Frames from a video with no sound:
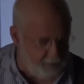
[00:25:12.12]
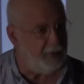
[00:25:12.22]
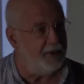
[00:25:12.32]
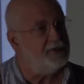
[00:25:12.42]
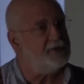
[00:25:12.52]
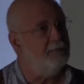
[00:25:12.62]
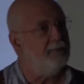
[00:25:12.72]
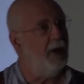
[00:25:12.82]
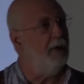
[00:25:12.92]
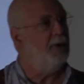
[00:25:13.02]
the Brits
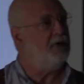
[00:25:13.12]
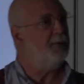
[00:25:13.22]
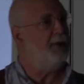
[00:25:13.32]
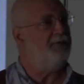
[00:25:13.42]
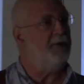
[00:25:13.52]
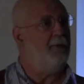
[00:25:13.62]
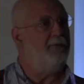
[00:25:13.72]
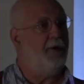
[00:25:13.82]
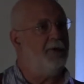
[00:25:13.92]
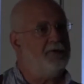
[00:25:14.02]
on which we'll be
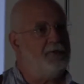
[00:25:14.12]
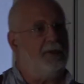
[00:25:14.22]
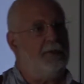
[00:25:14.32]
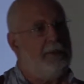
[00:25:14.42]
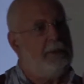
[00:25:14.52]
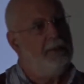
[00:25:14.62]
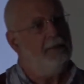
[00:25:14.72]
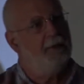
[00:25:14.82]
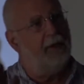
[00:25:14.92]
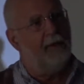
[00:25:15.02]
focusing.
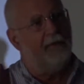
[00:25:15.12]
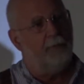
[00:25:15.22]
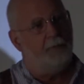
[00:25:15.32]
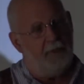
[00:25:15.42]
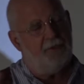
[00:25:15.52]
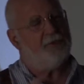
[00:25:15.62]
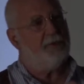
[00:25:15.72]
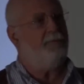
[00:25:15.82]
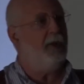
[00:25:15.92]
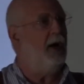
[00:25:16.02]
The
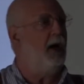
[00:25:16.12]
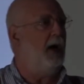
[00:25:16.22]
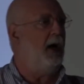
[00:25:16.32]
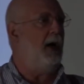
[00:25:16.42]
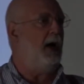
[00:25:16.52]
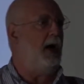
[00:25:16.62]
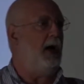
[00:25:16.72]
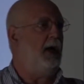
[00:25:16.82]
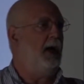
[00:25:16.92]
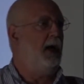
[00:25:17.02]
Brits,
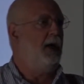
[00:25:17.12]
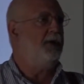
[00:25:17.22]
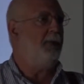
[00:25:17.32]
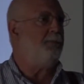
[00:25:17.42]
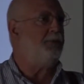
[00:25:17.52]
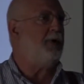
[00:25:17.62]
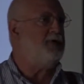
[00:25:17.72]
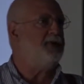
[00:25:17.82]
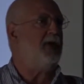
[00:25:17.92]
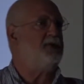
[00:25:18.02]
the
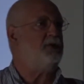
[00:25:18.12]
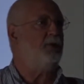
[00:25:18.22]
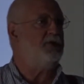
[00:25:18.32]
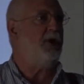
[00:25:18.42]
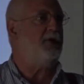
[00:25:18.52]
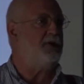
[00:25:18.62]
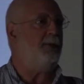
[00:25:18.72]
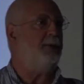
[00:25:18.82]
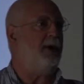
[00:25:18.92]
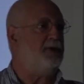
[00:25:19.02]
process was going to
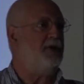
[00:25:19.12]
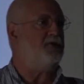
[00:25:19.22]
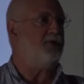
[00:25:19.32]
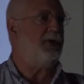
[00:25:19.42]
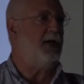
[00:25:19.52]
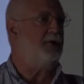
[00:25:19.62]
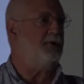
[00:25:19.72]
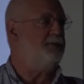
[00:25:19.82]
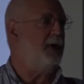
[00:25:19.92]
be by industrial categories.